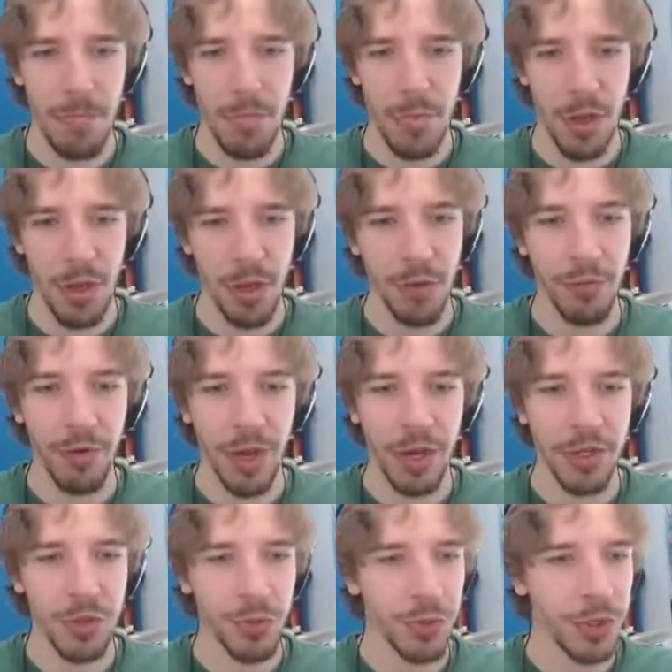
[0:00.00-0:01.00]
In
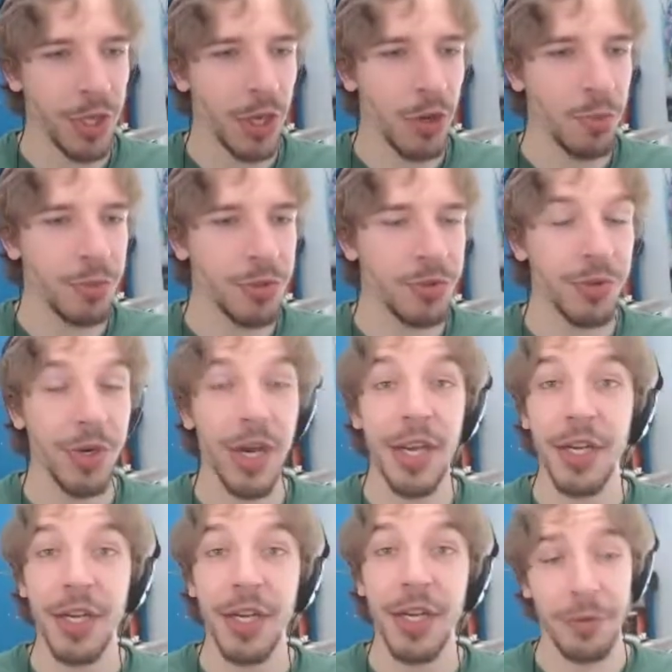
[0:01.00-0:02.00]
fact, we helped create
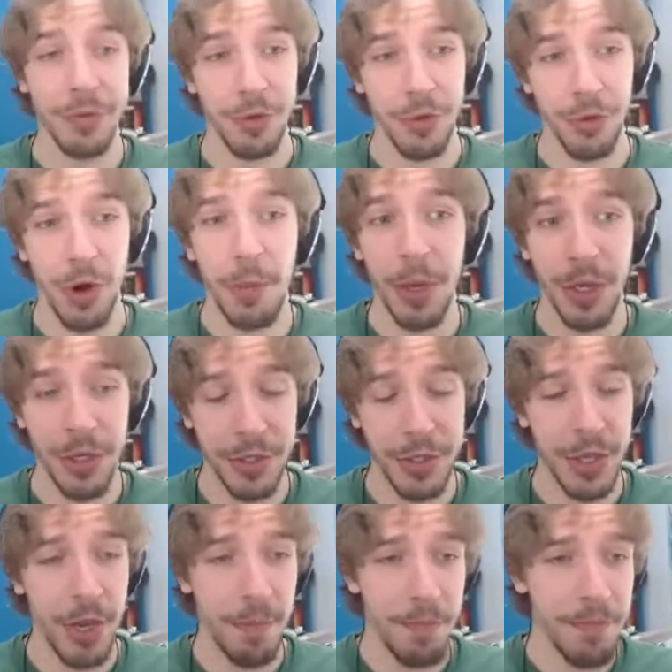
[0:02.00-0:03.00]
some of the drama in this
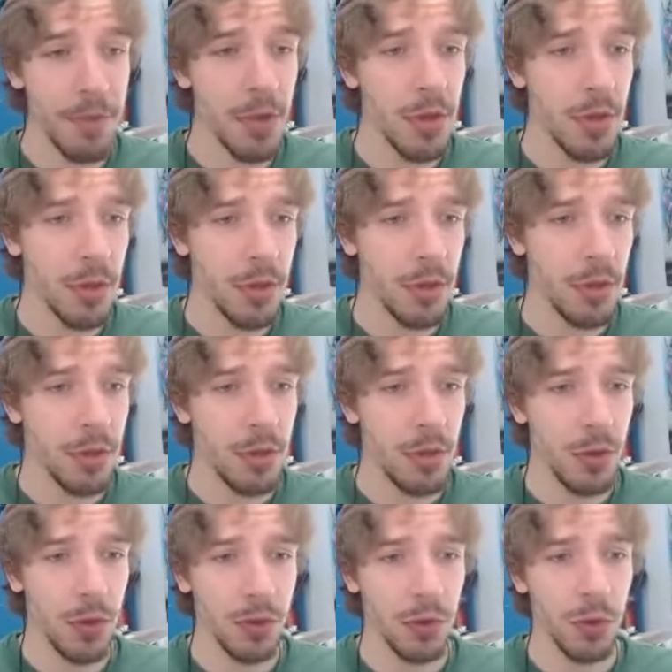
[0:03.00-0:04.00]
game.
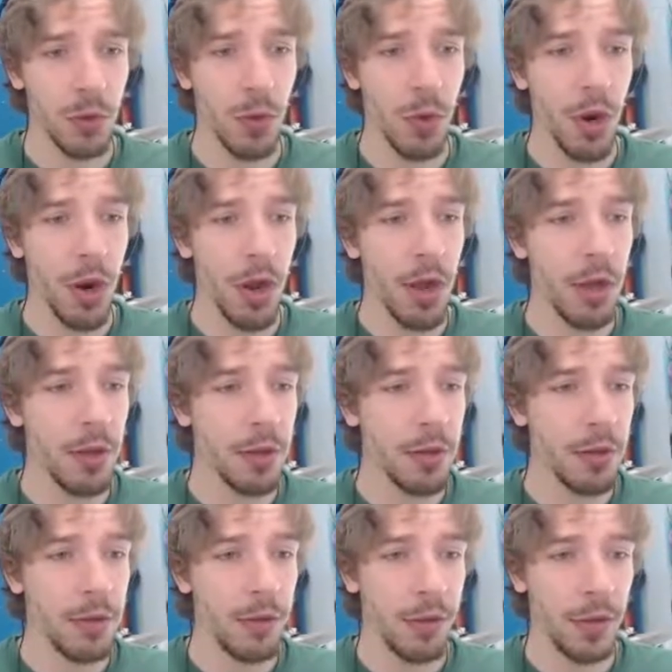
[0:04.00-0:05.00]
So,
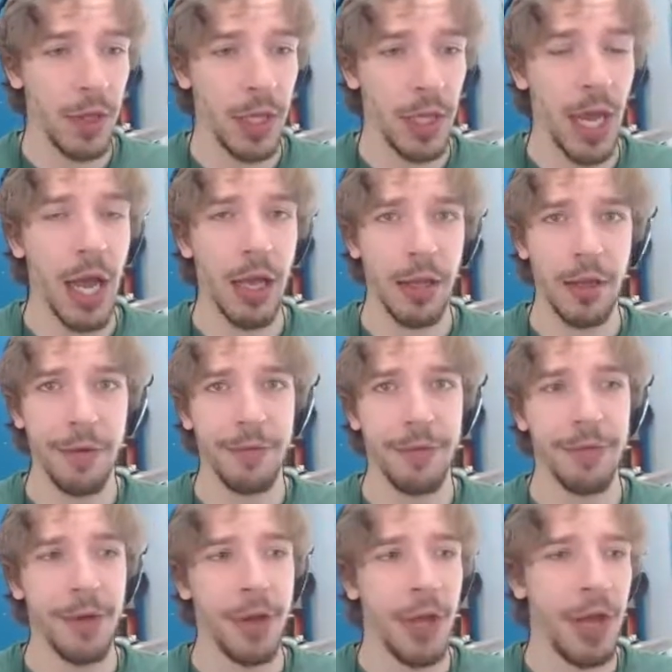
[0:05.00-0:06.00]
yeah, if
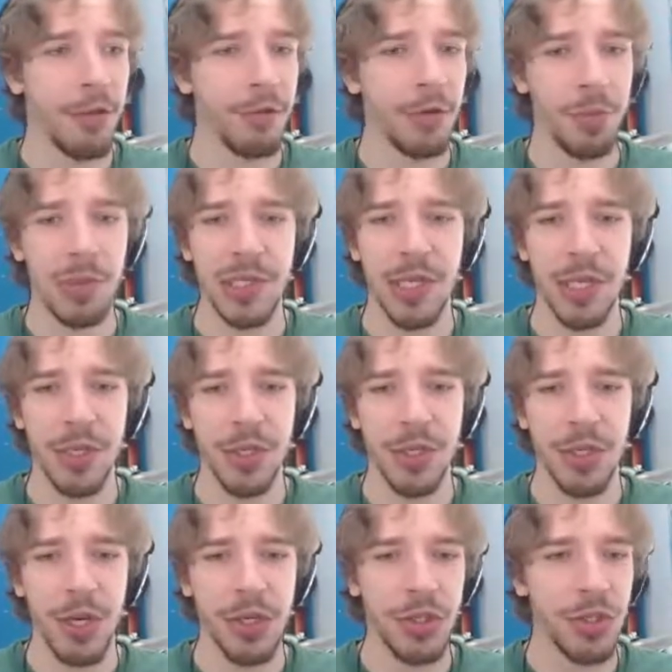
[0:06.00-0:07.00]
I ever pretended
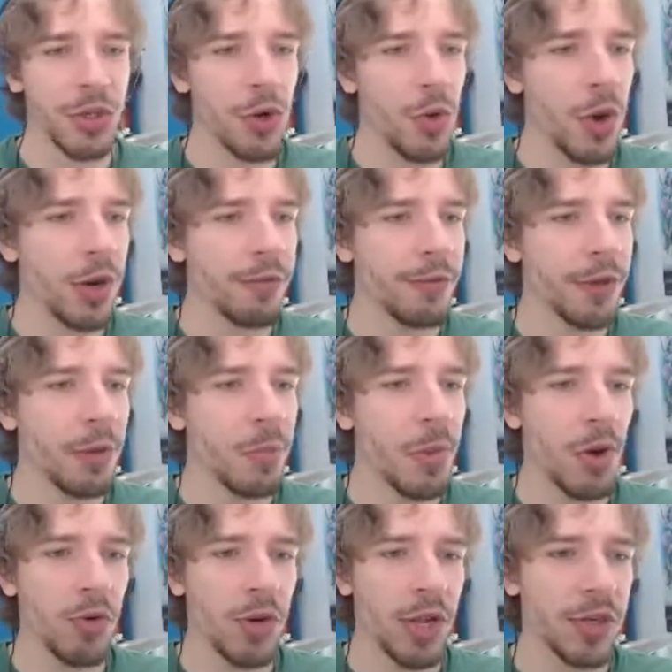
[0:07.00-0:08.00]
not to know anything
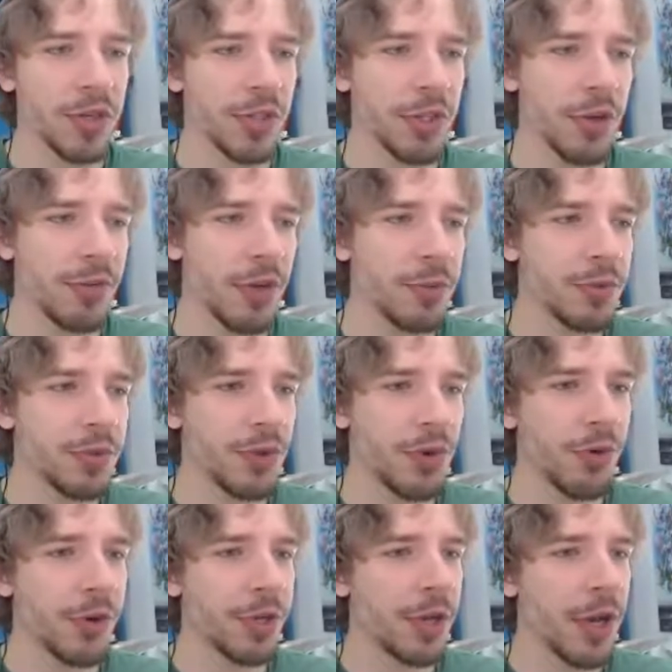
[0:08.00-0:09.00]
about that stuff, I'm
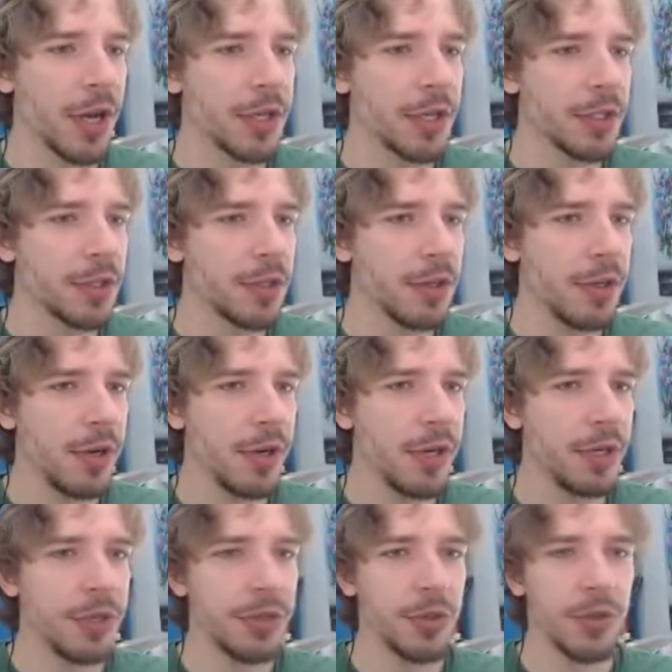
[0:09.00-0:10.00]
sorry, guys. I
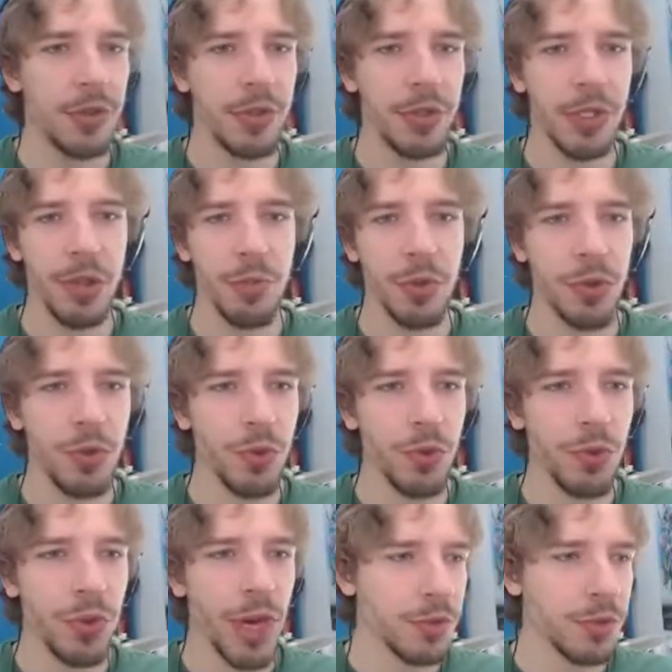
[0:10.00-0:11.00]
need to keep you
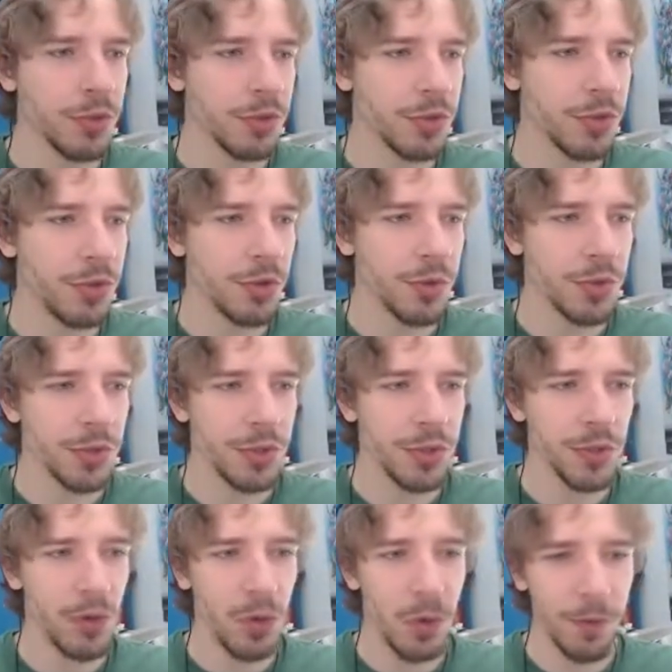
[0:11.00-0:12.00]
guys on your toes. It's
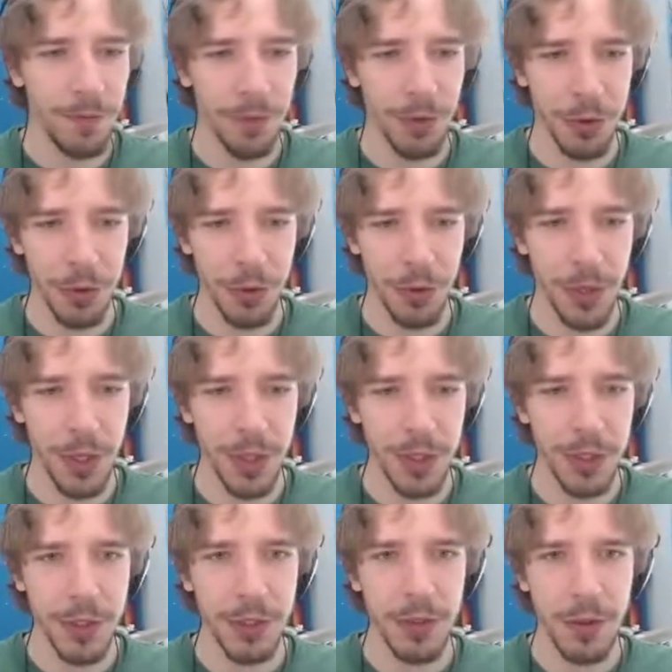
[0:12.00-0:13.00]
all for you
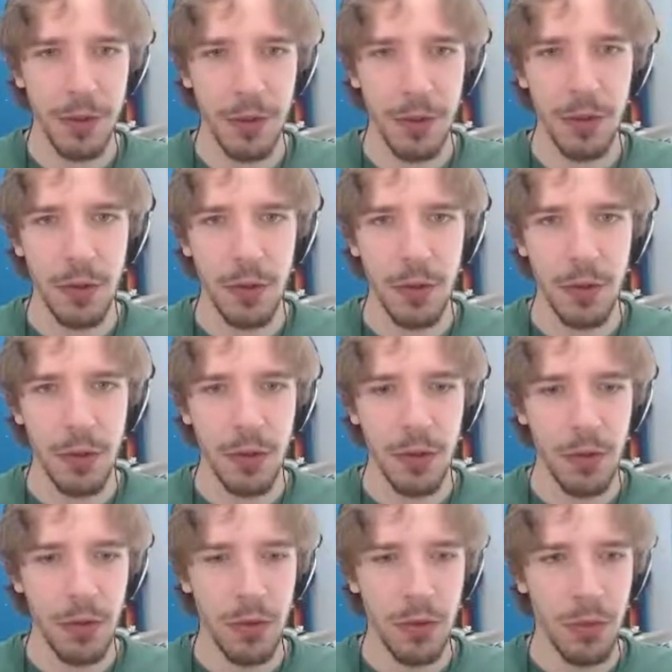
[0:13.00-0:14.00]
guys.
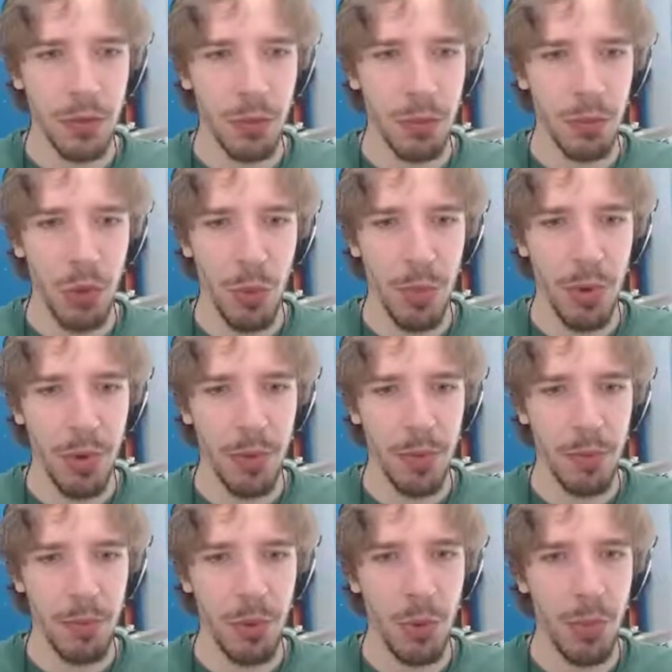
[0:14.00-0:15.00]
Bloop,
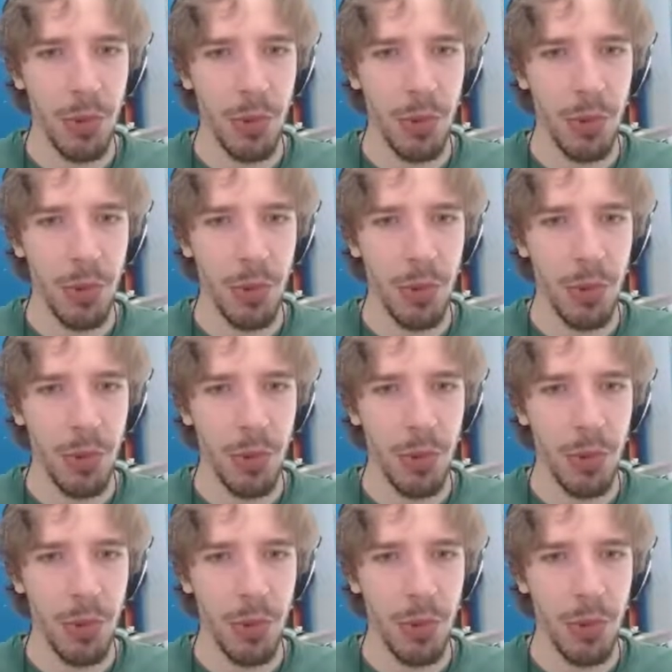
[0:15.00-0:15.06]
bloop.